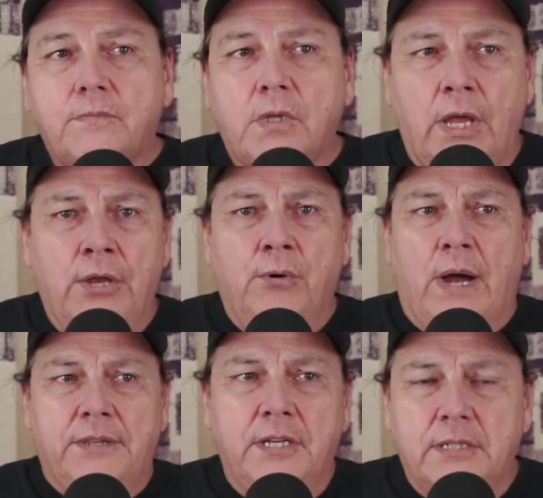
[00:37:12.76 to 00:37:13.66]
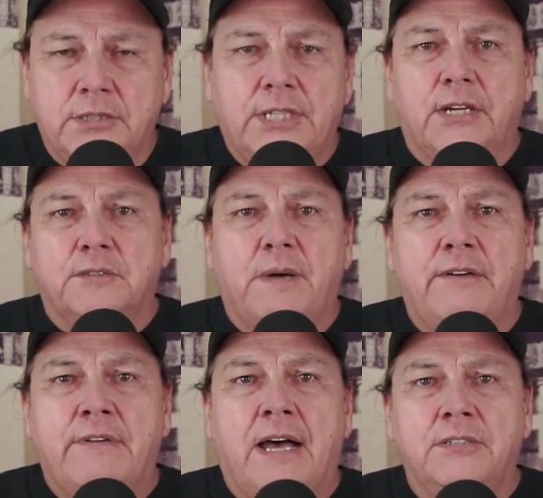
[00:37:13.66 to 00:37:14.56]
and who I think shares my
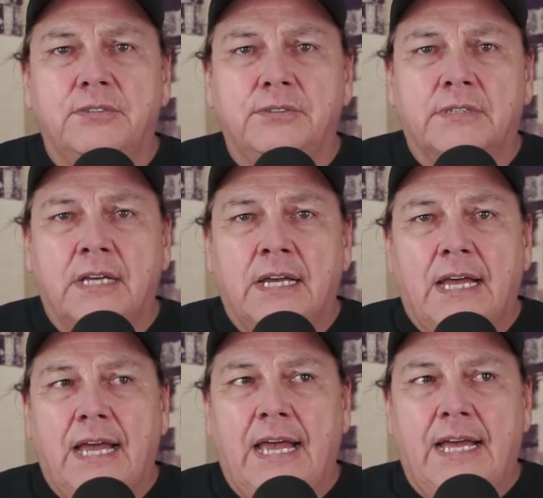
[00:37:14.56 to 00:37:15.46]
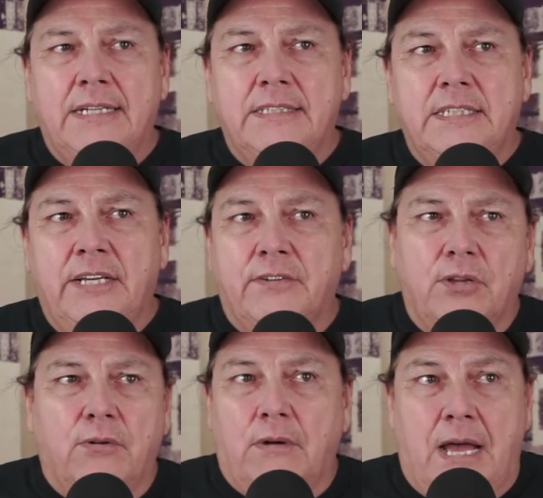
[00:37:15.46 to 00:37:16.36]
values. And even
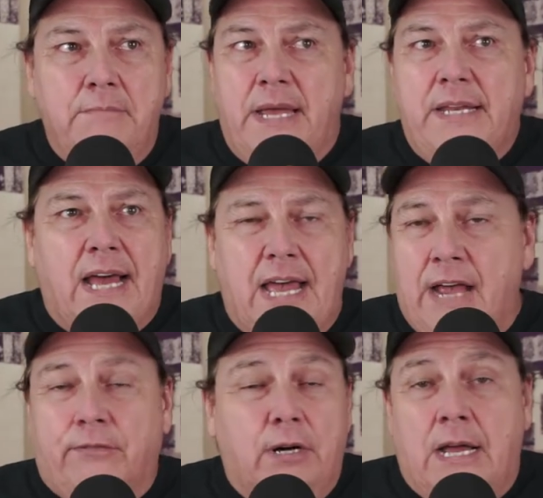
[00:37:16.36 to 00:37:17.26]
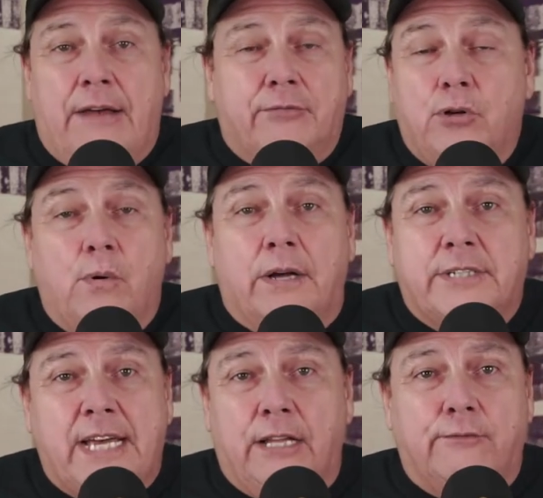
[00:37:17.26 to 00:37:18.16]
though I may not ever have to go out
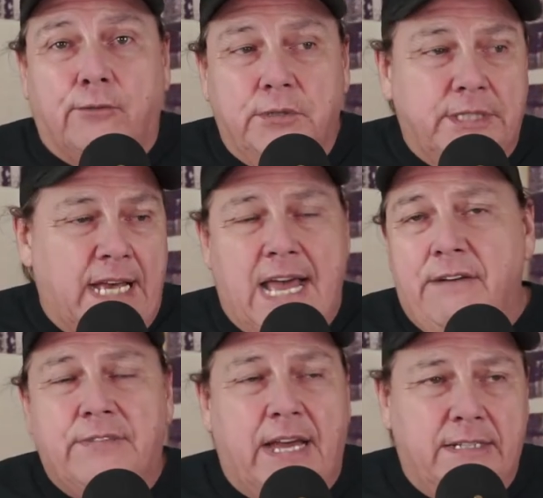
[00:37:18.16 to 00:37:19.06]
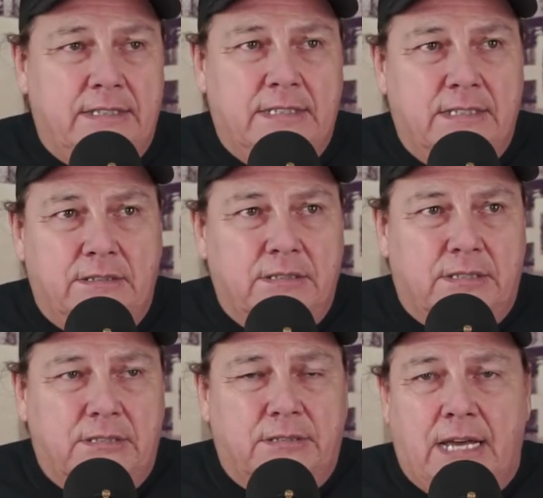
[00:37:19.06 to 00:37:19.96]
to California to have that,
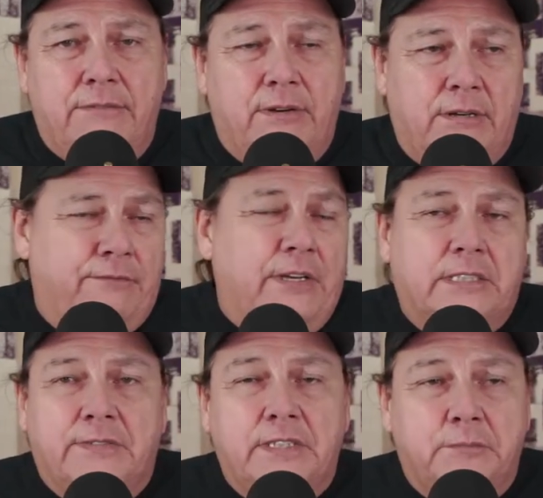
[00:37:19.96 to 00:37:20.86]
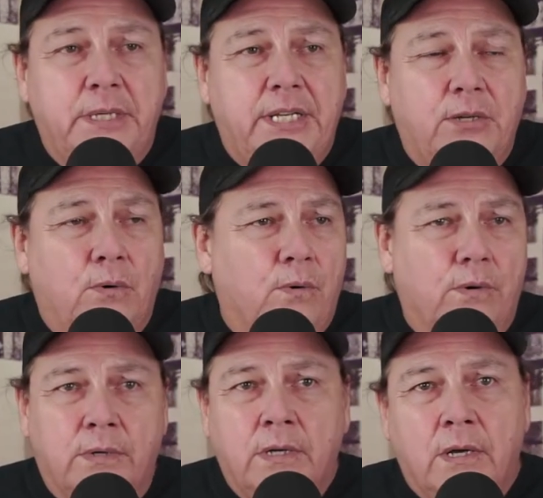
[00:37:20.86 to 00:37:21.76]
to have a face-to-face meeting
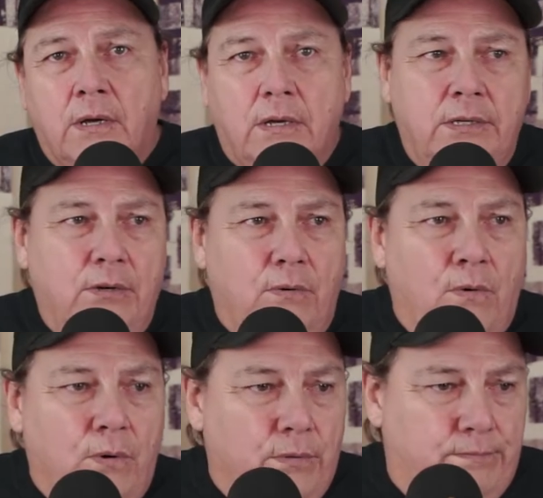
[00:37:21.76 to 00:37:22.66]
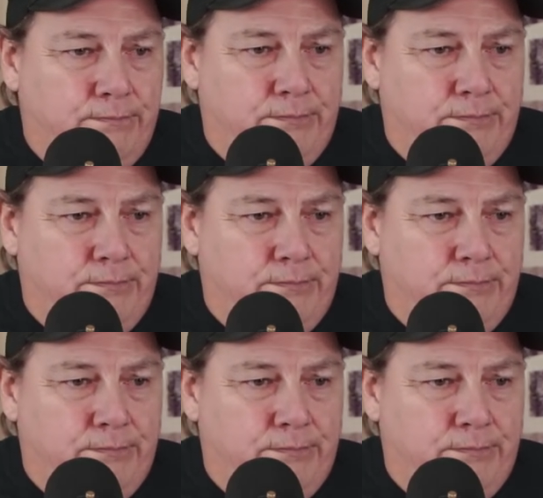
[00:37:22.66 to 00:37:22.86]
or you